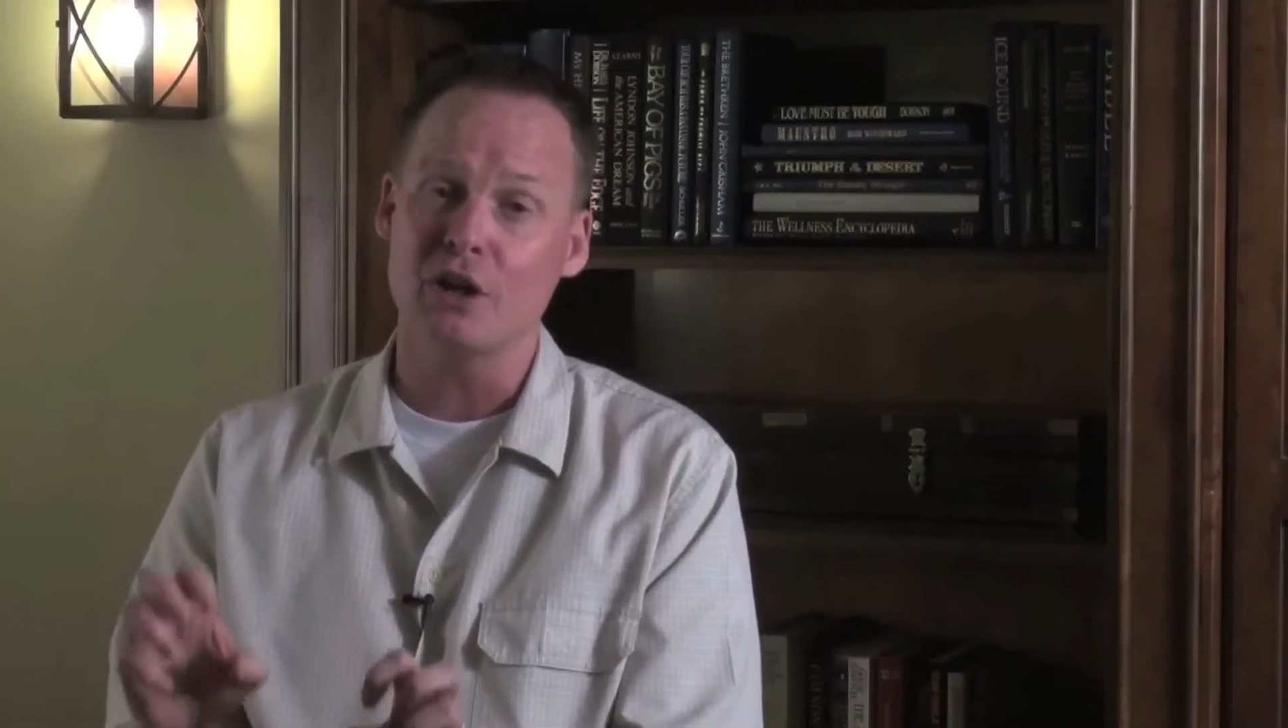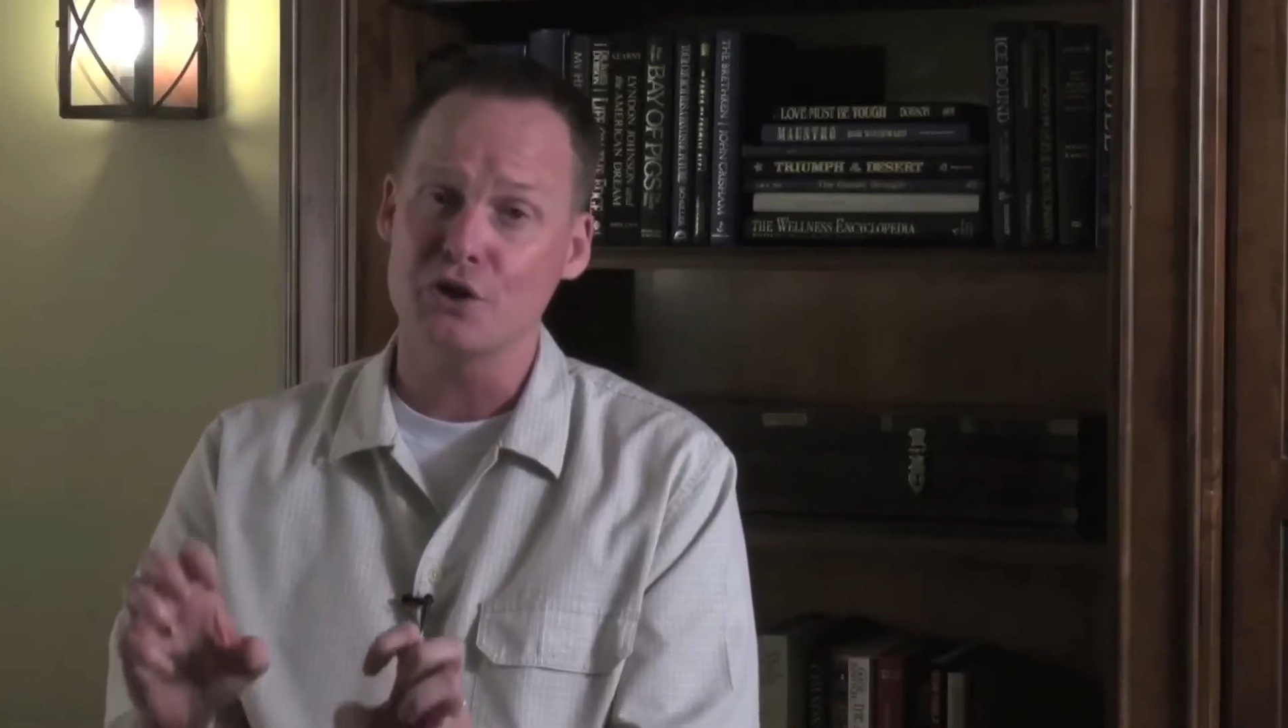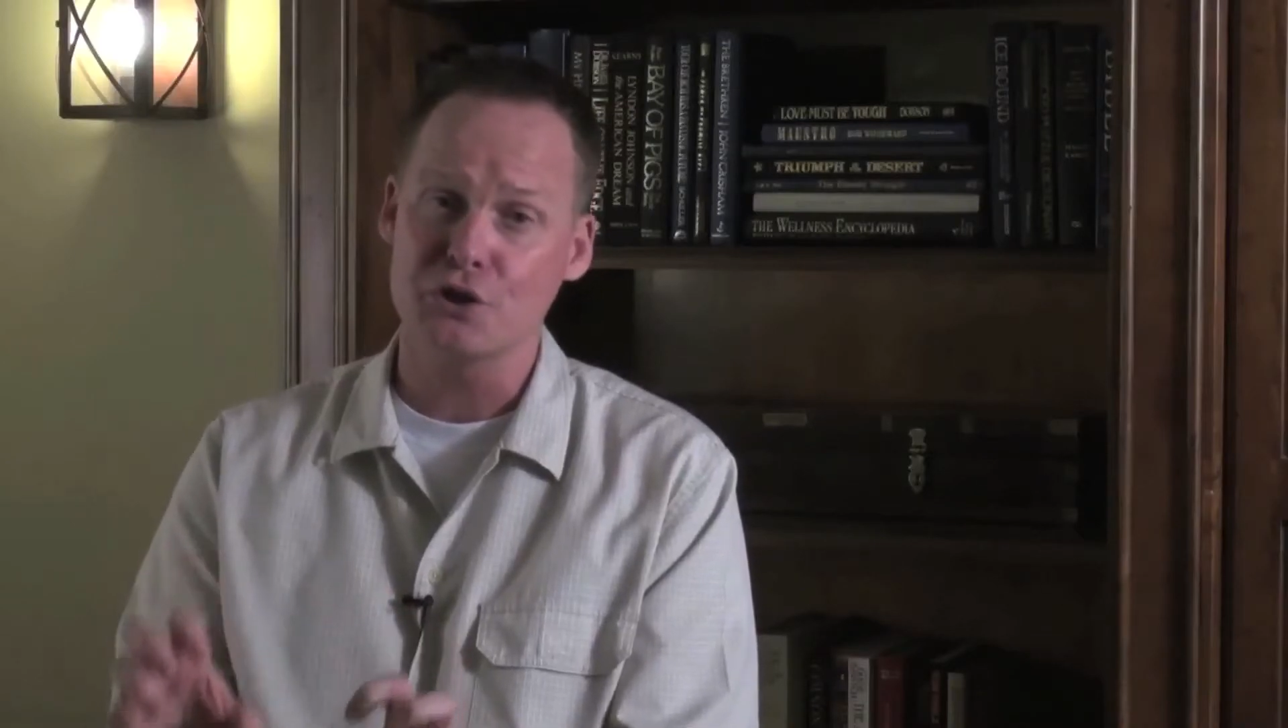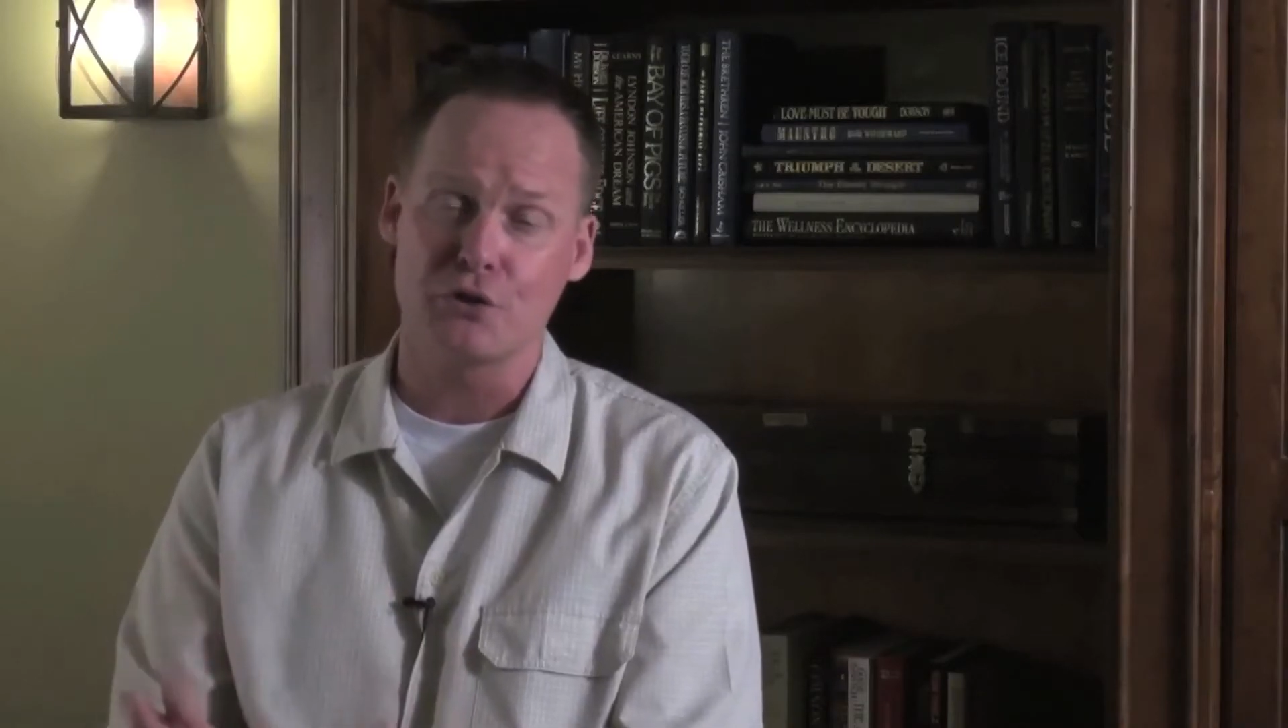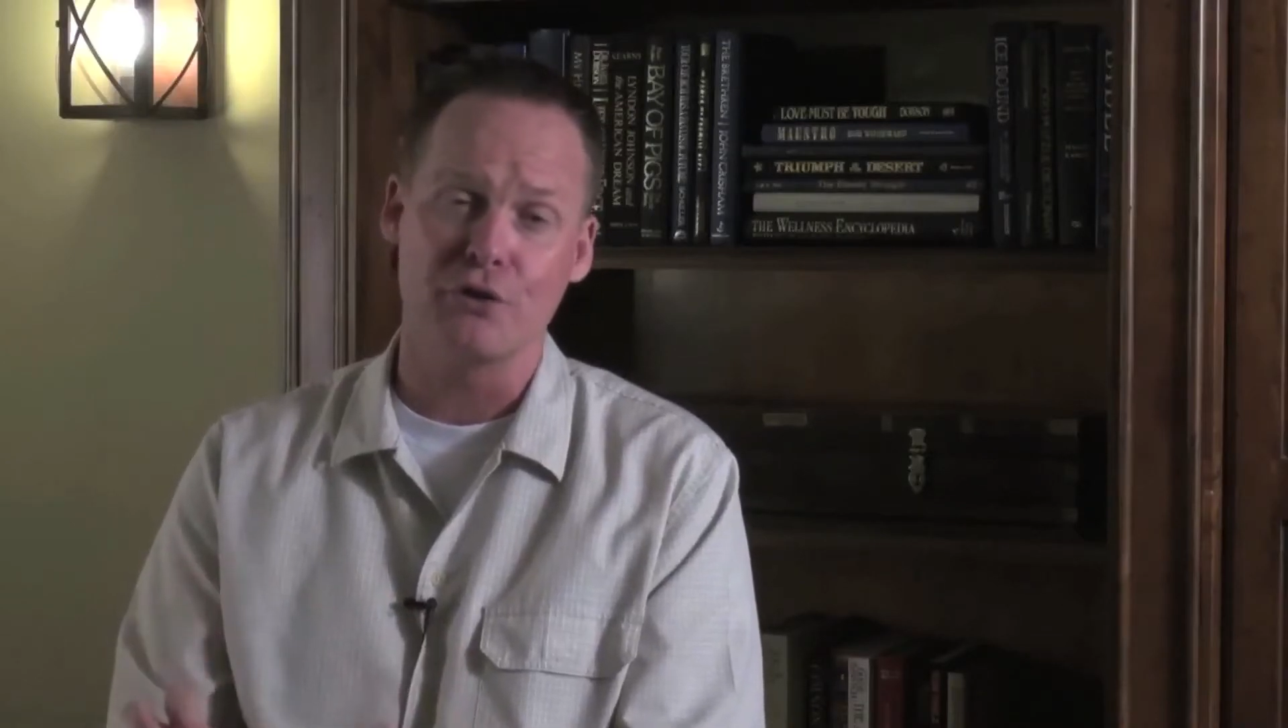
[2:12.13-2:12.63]
are
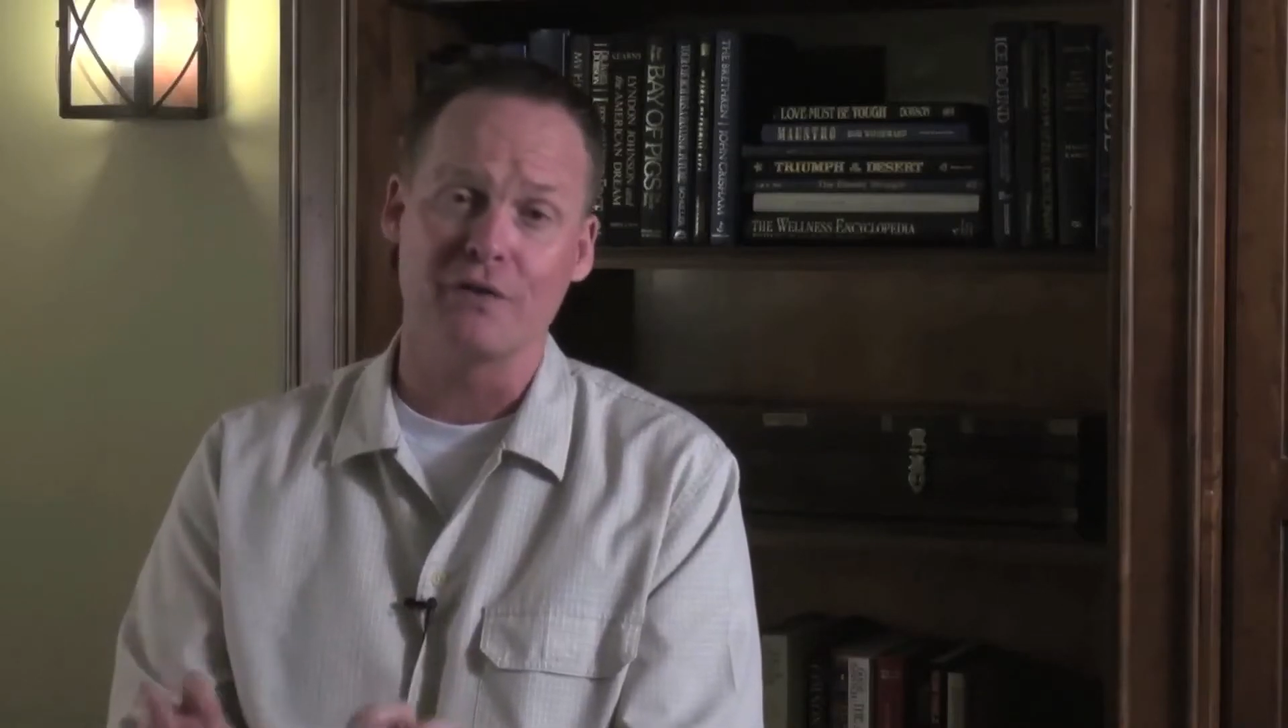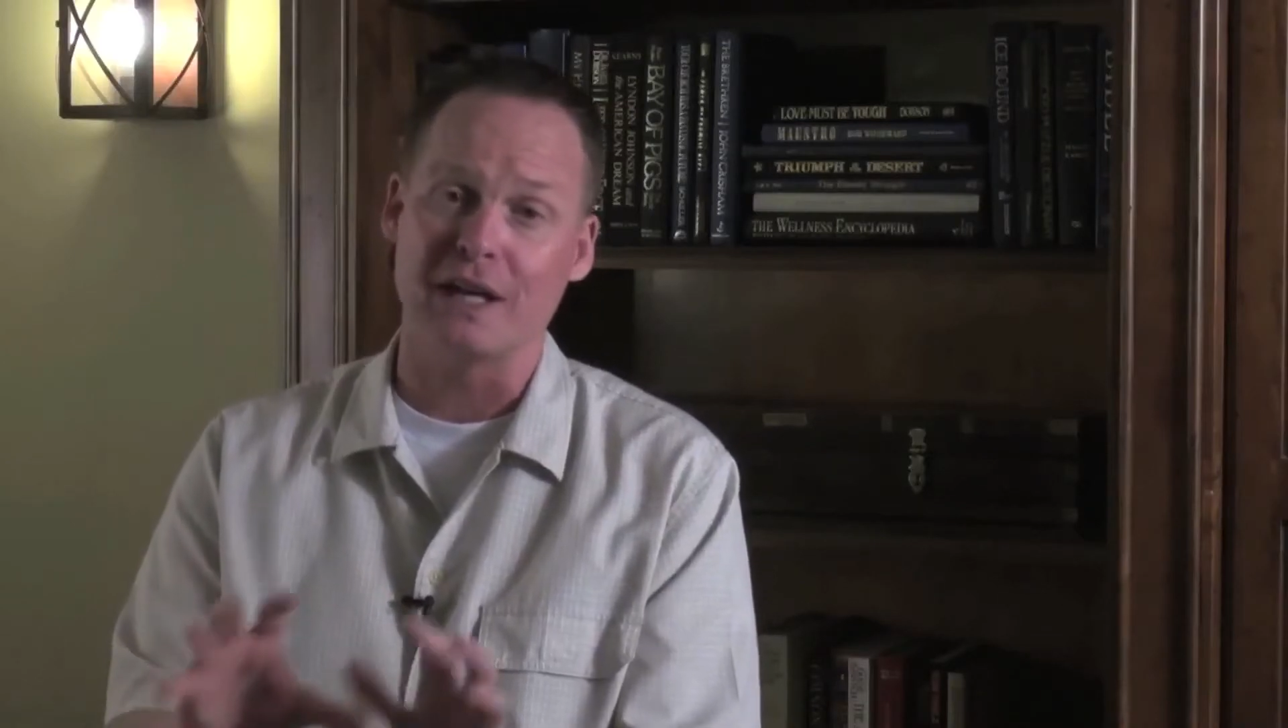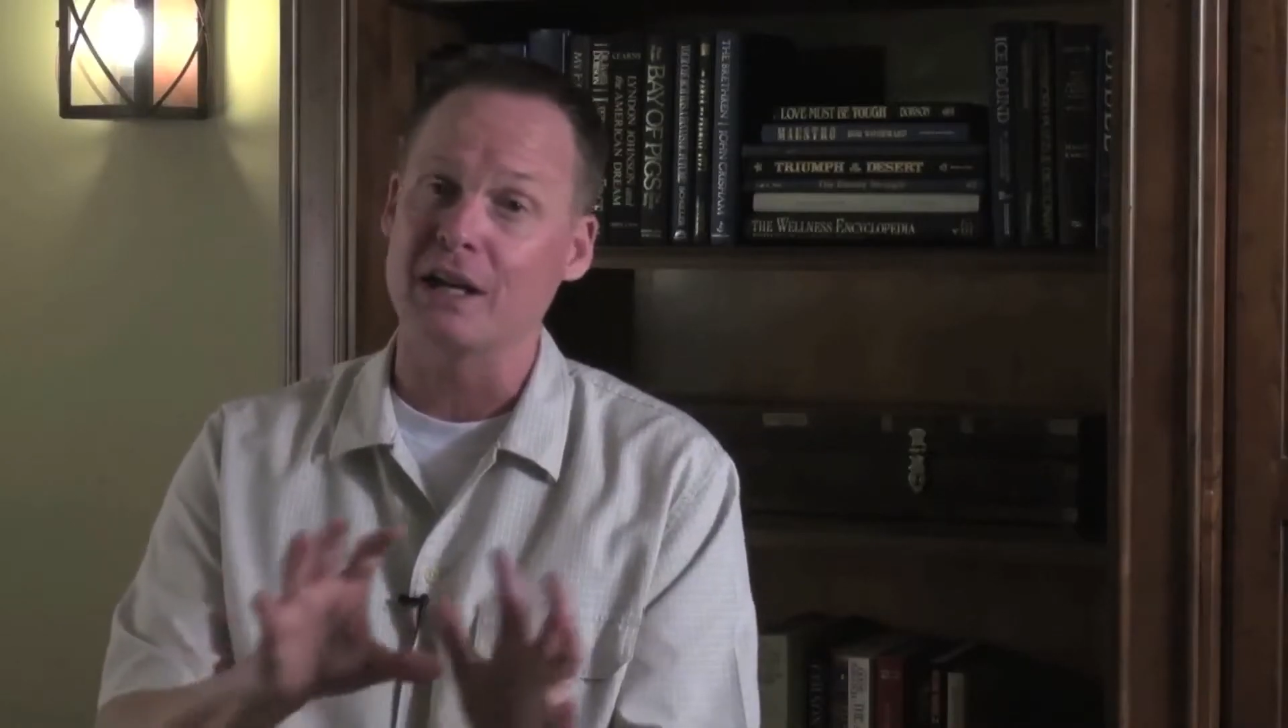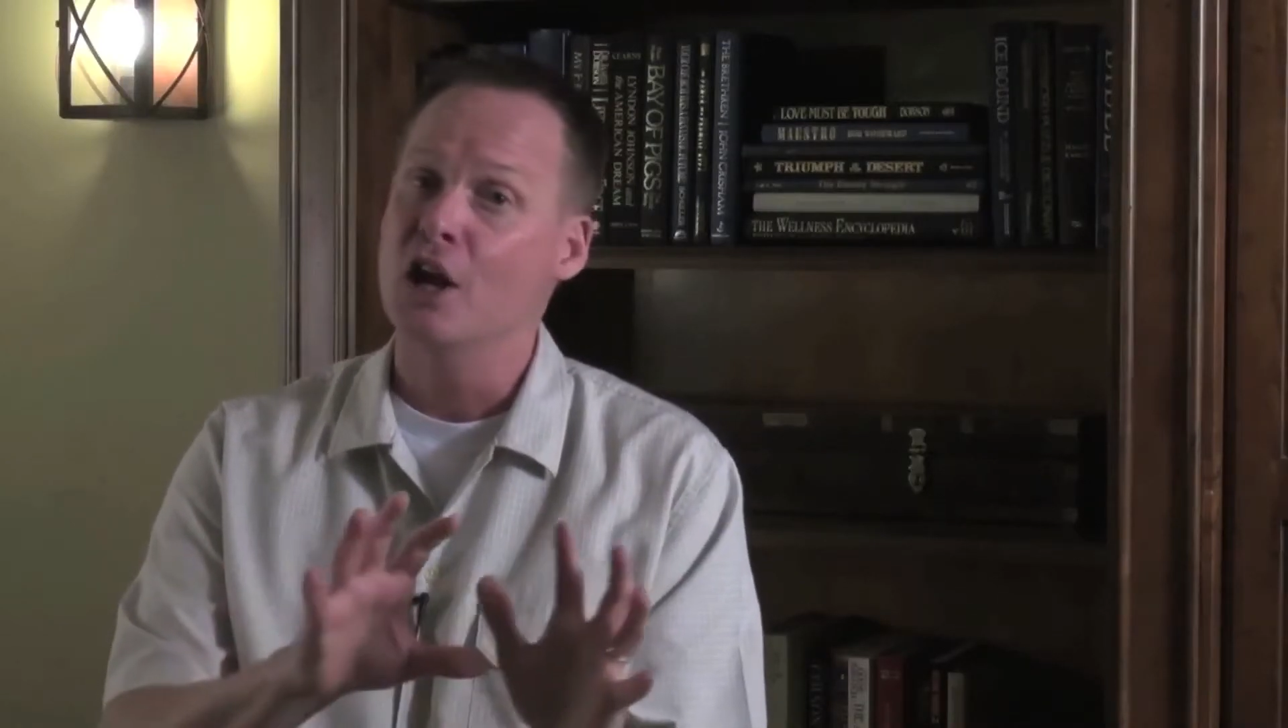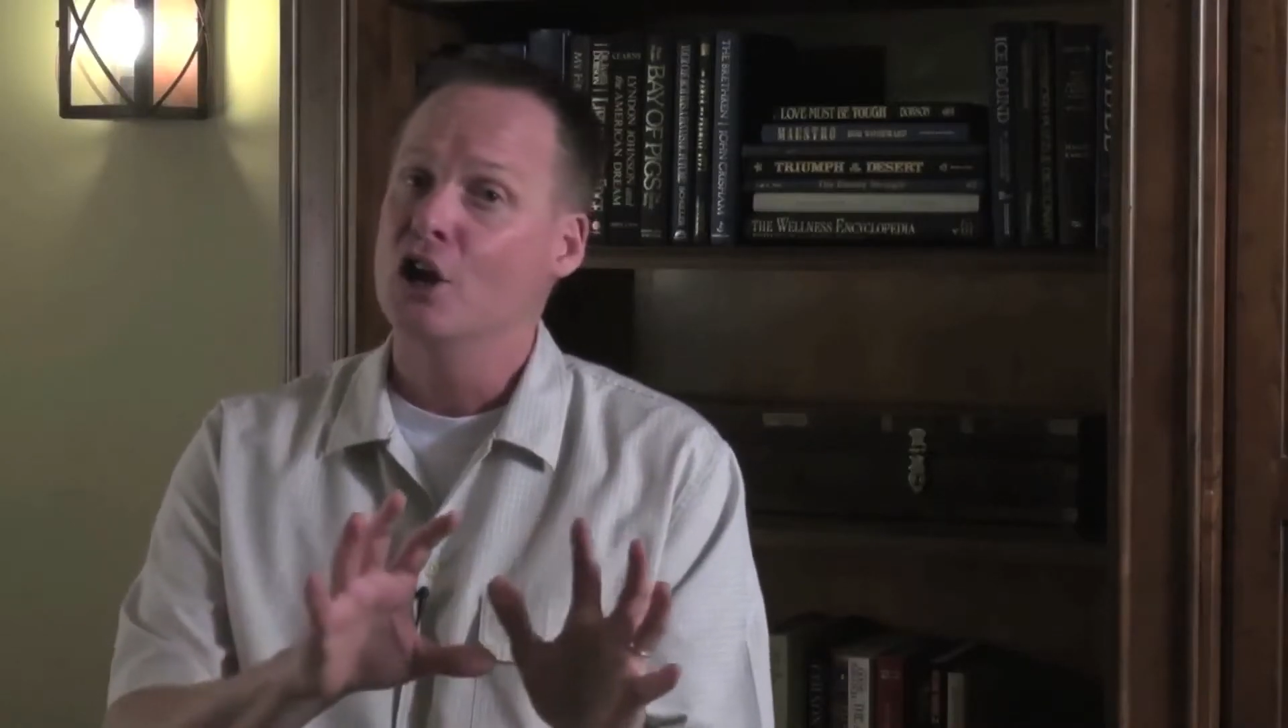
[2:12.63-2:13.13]
serving